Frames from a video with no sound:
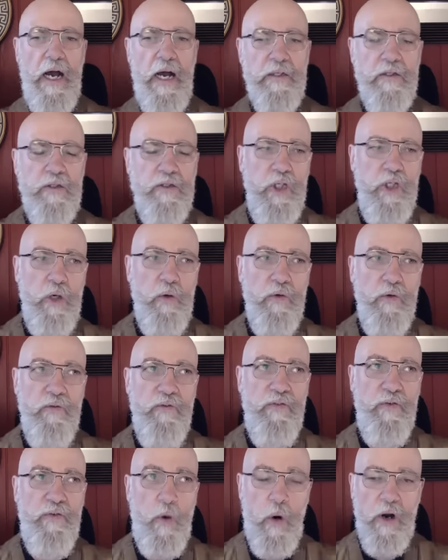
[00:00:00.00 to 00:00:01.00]
June
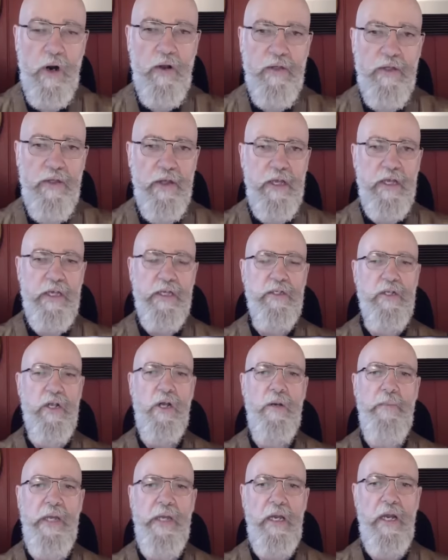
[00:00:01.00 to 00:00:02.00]
4th is going to
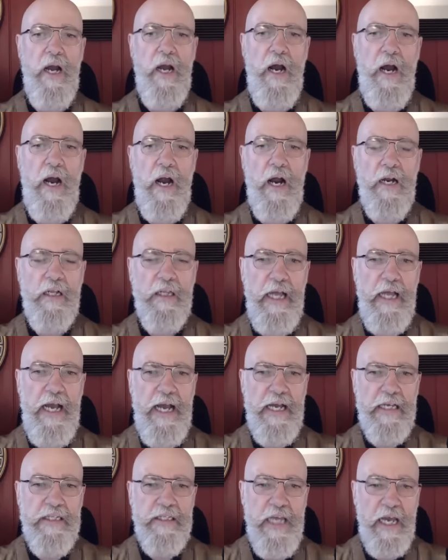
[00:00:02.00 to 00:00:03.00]
be our
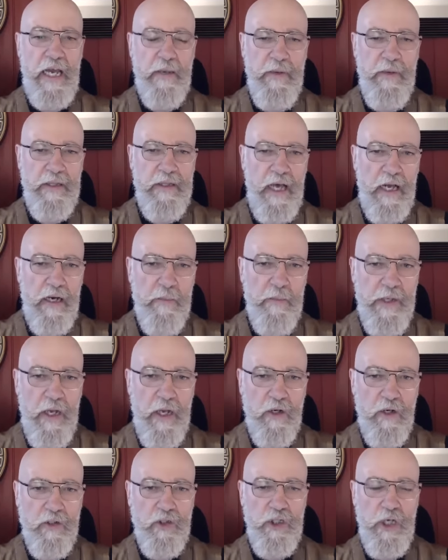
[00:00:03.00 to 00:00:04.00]
last segment. That'll be
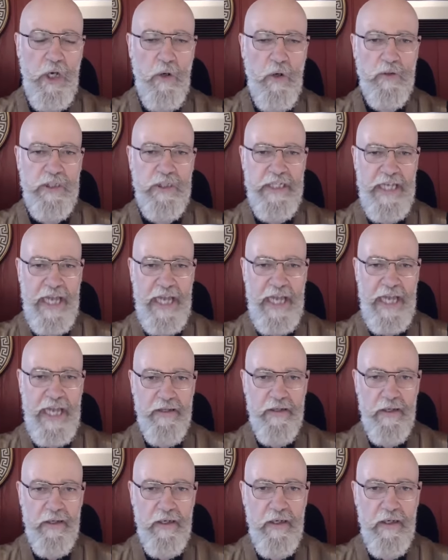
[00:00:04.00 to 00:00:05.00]
our show
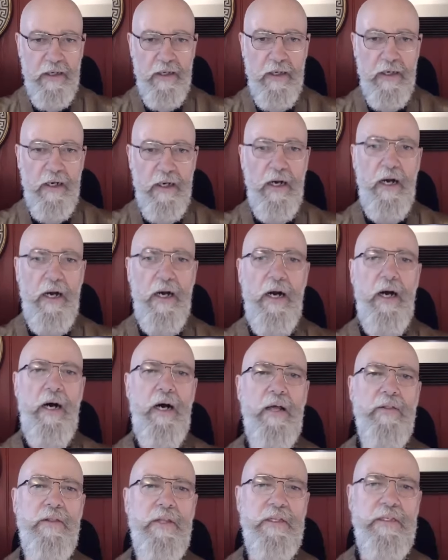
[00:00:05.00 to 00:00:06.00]
10,
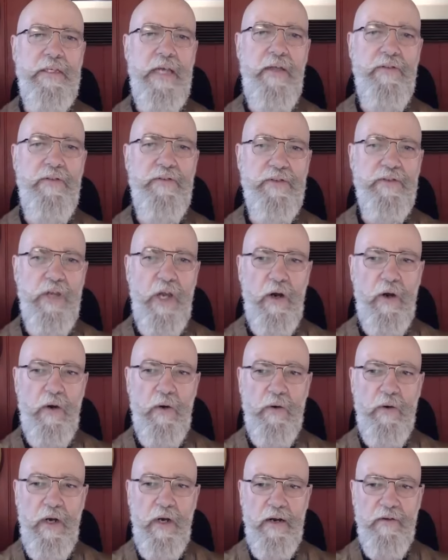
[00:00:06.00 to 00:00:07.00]
the 10th
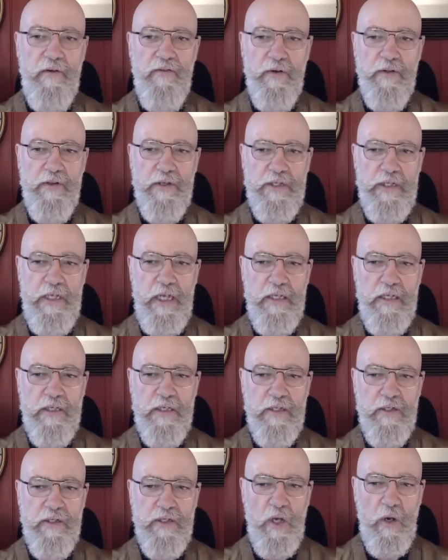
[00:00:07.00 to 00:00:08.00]
show for the season.
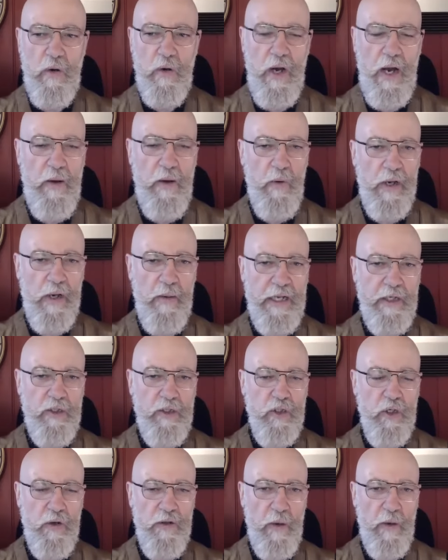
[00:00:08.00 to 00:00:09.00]
So I want to make
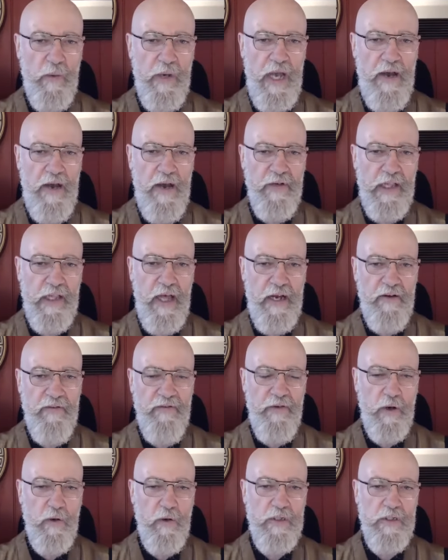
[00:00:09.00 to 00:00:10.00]
sure that we have a lot of
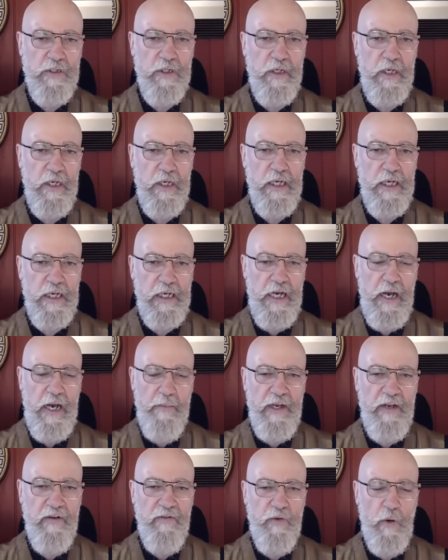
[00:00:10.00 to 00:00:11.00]
folks
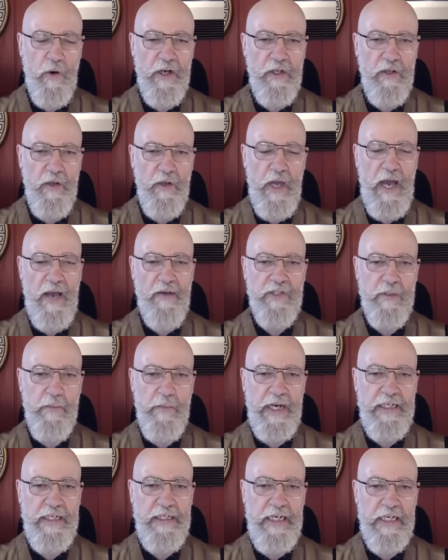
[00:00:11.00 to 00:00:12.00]
coming for it. And you have some
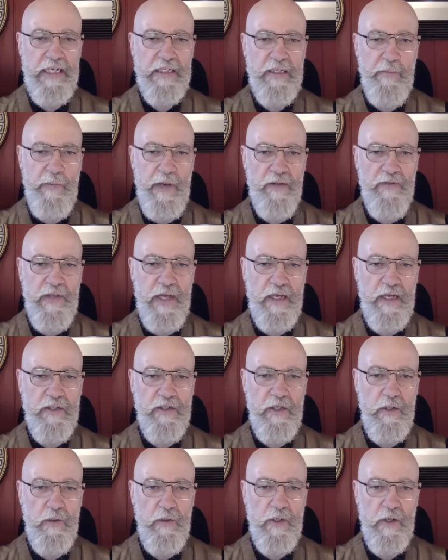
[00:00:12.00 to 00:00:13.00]
ideas about that
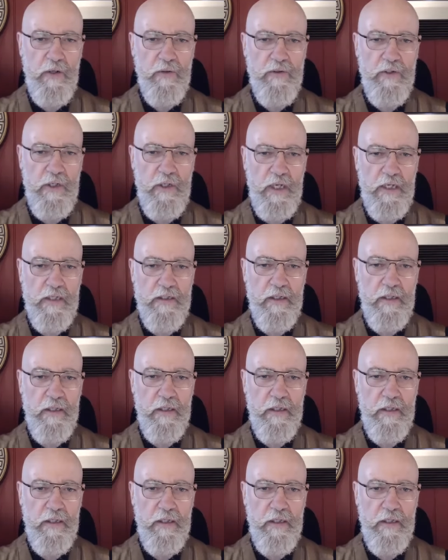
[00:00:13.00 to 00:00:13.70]
too, don't you, Nancy?